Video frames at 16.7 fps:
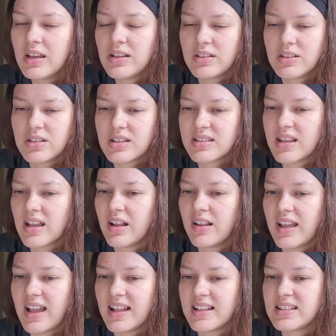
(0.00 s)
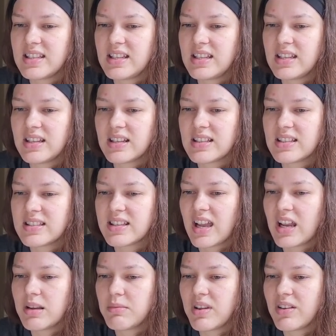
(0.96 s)
to sell Etsy,
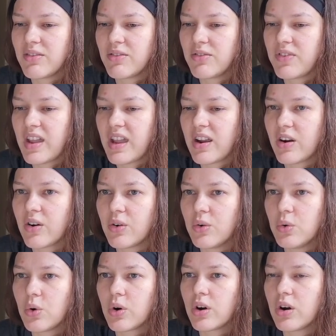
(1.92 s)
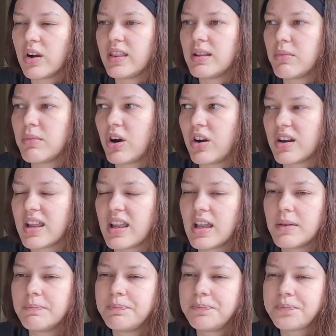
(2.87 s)
Consignment, Faire, or on the market.
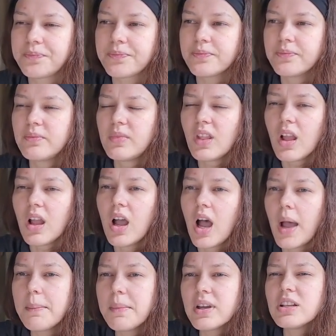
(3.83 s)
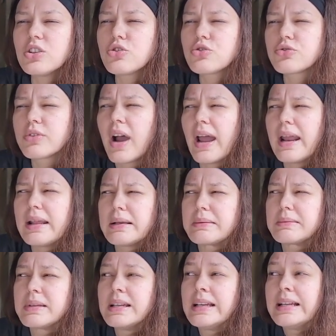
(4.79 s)
I'm gonna try to
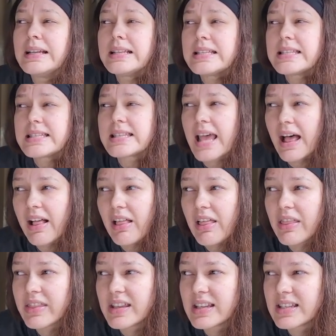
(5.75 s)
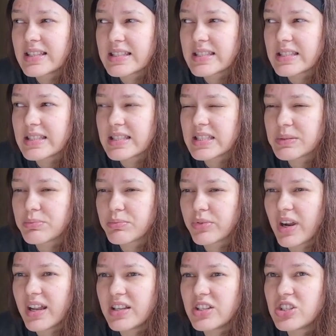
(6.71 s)
sell this
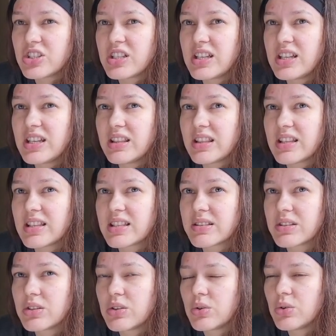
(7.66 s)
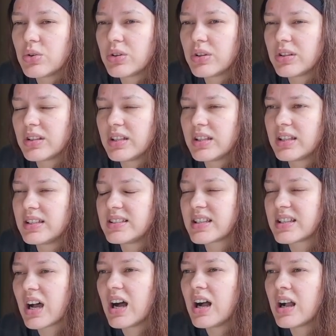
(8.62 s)
spreadsheet, this Google
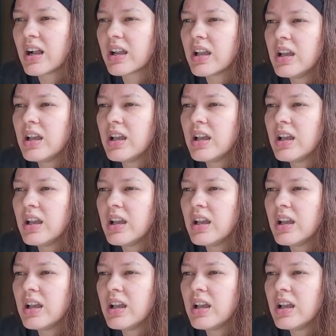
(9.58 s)
Doc.